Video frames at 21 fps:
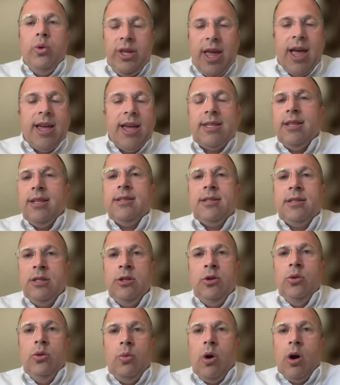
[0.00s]
Yes, it's
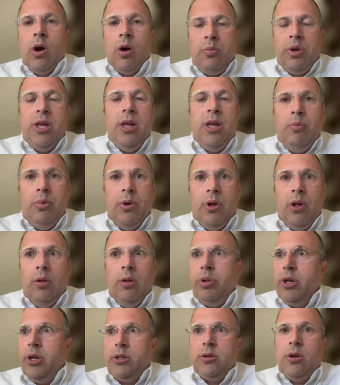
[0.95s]
due to our
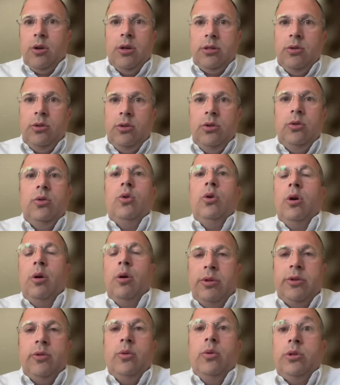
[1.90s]
people, but it's also due
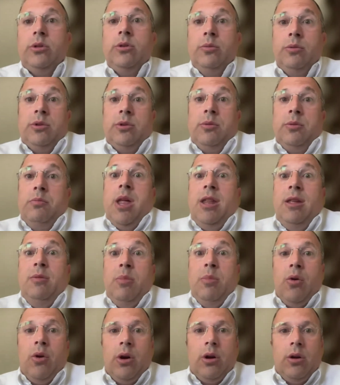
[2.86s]
to
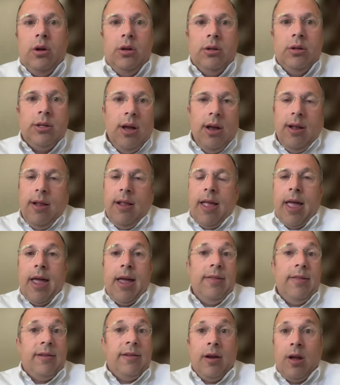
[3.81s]
many miracles
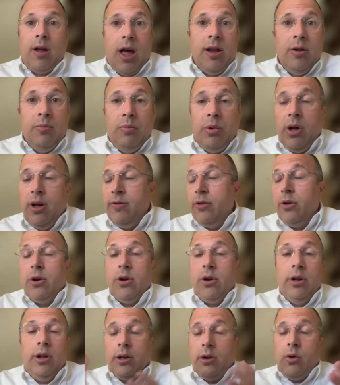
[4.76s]
and to God above,
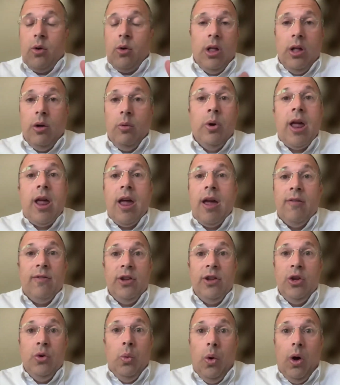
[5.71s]
or call it
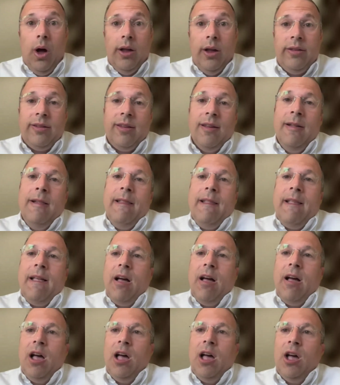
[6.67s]
whatever you want.
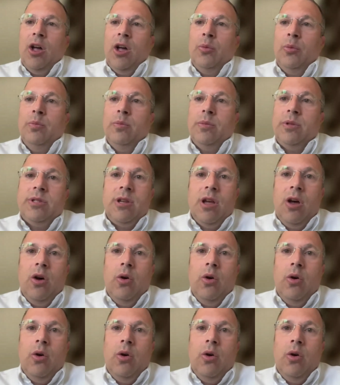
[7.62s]
October